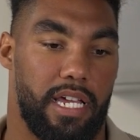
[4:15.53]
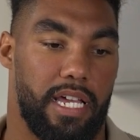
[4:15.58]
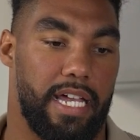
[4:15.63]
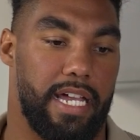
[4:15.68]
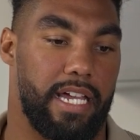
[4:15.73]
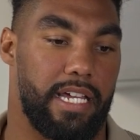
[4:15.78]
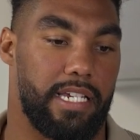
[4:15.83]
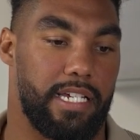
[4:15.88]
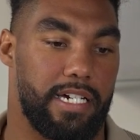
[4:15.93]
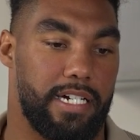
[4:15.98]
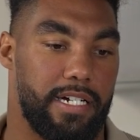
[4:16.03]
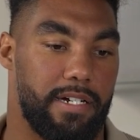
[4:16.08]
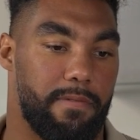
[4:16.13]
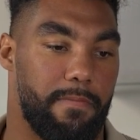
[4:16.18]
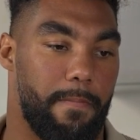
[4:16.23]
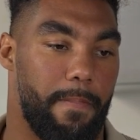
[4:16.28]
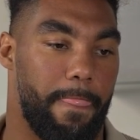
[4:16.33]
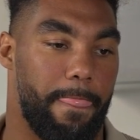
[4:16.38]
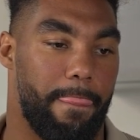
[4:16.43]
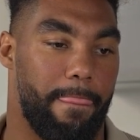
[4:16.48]
And
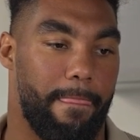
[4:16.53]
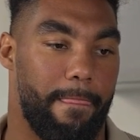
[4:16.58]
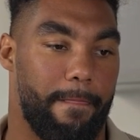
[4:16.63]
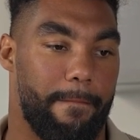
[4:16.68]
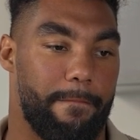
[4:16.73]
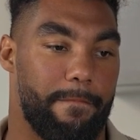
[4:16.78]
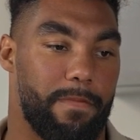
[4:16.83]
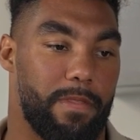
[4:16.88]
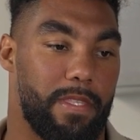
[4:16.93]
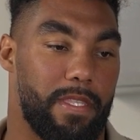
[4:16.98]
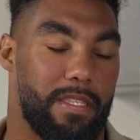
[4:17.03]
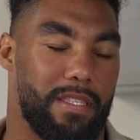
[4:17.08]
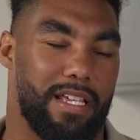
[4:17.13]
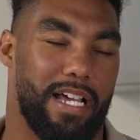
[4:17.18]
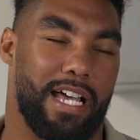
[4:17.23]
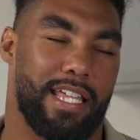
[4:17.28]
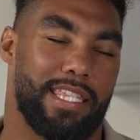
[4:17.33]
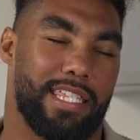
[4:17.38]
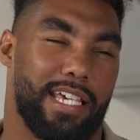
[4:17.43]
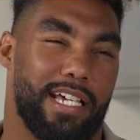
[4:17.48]

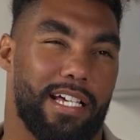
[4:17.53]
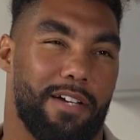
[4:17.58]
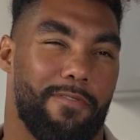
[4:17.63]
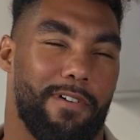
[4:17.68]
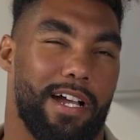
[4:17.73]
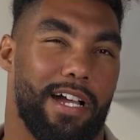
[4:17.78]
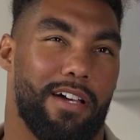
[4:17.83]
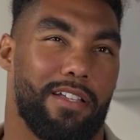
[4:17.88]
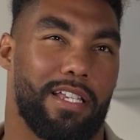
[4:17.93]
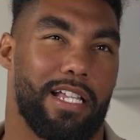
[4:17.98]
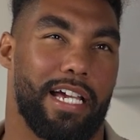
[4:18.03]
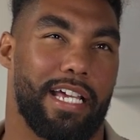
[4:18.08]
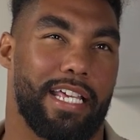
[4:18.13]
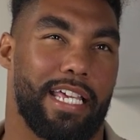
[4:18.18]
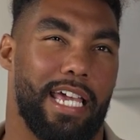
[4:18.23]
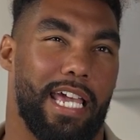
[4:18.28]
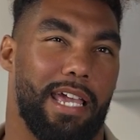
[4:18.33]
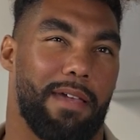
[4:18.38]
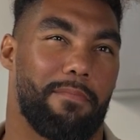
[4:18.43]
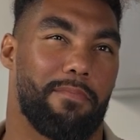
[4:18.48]
I think around like
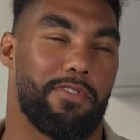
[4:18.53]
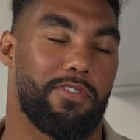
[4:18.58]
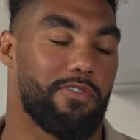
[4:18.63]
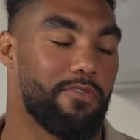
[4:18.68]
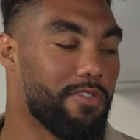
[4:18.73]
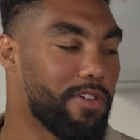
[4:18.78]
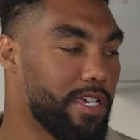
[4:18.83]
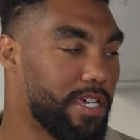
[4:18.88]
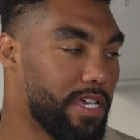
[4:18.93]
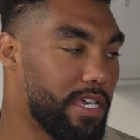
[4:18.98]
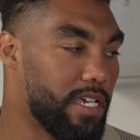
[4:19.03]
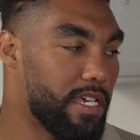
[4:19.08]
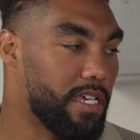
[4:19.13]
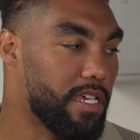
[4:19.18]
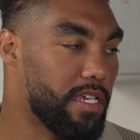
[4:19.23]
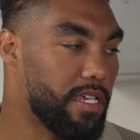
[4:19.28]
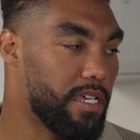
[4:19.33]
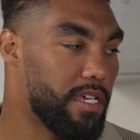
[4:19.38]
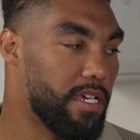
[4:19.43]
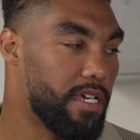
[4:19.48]
game 3,
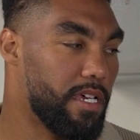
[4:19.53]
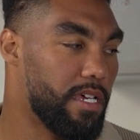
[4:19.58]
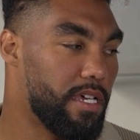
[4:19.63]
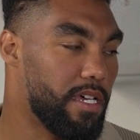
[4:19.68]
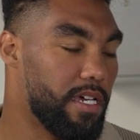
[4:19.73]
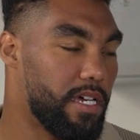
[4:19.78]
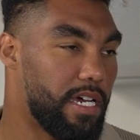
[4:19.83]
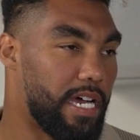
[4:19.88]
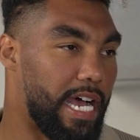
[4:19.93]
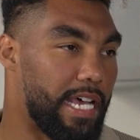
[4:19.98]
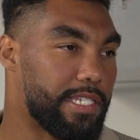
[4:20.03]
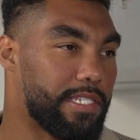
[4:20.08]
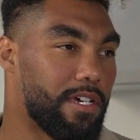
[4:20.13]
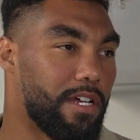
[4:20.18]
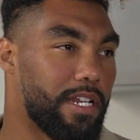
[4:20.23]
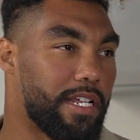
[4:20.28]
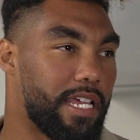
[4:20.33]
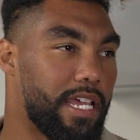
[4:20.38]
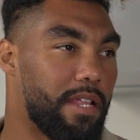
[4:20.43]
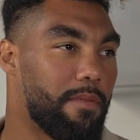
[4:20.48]
I
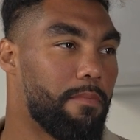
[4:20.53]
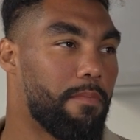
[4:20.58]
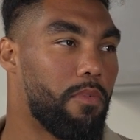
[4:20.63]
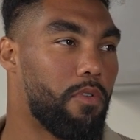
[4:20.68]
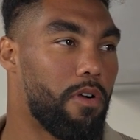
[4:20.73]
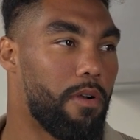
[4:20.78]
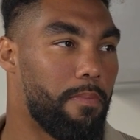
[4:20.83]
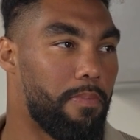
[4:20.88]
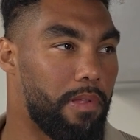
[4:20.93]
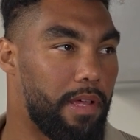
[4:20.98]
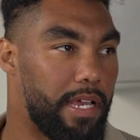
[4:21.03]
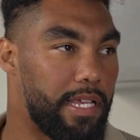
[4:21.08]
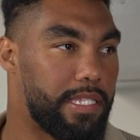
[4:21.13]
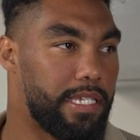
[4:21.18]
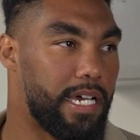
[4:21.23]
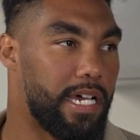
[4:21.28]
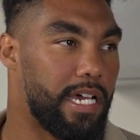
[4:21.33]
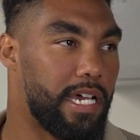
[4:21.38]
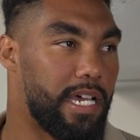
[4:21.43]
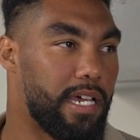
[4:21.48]
started getting more play
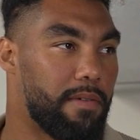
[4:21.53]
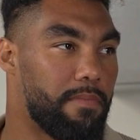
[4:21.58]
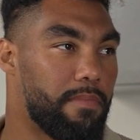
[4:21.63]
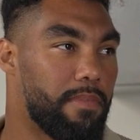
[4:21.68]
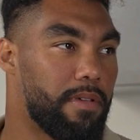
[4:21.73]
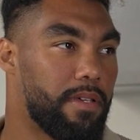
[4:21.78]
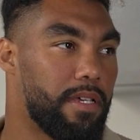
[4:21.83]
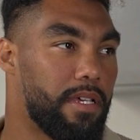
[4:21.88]
time.